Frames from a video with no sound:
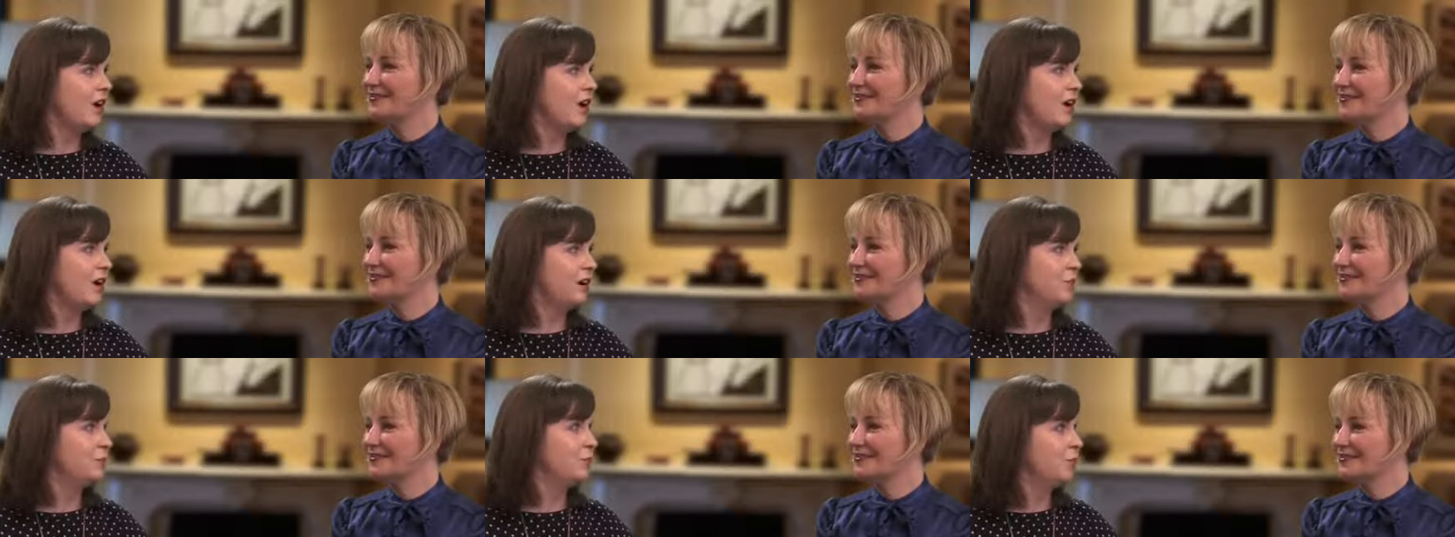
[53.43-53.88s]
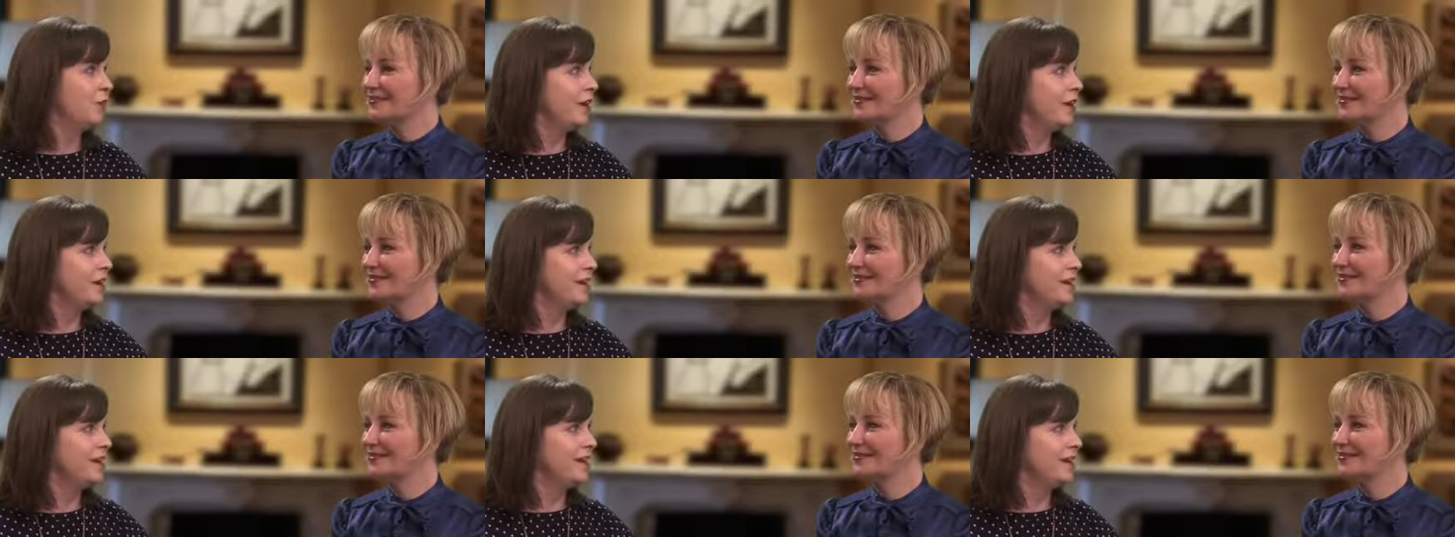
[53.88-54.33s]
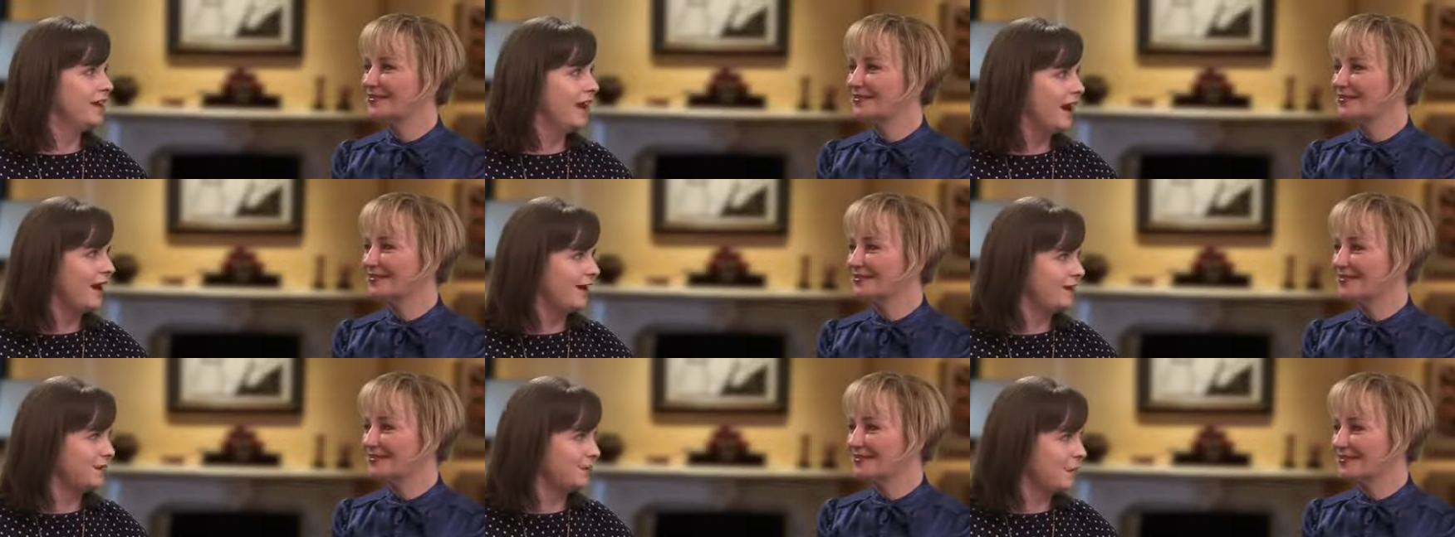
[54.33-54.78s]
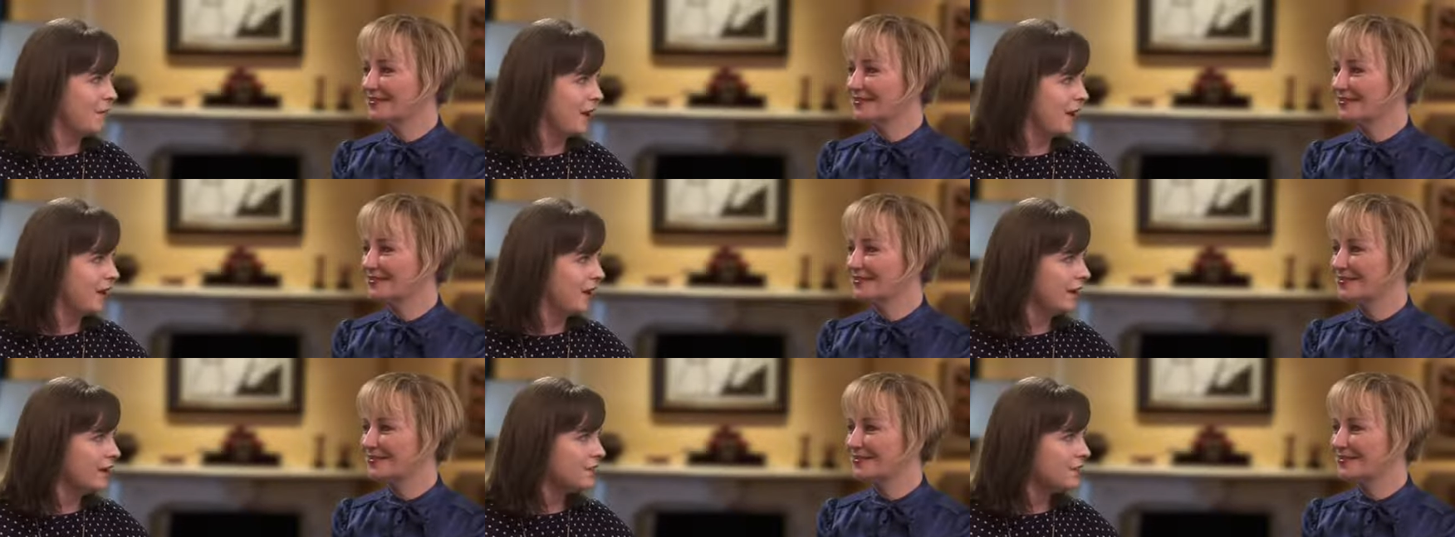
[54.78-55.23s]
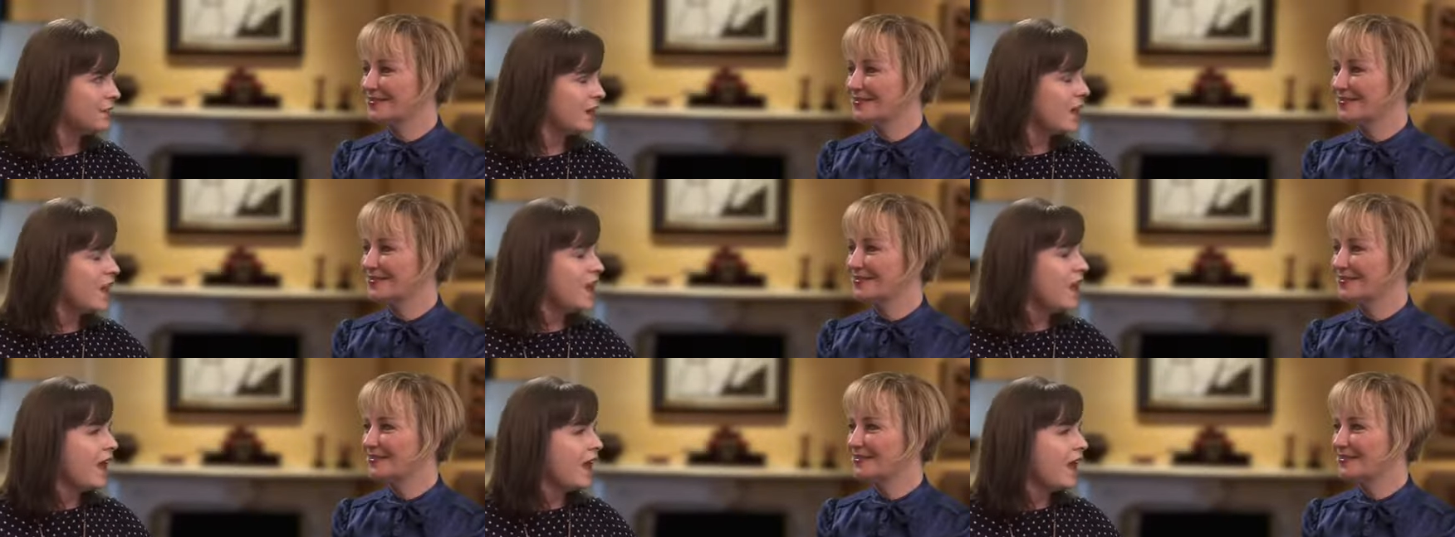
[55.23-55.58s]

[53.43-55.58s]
Speaker 1: on Bryn and Guy's marriage.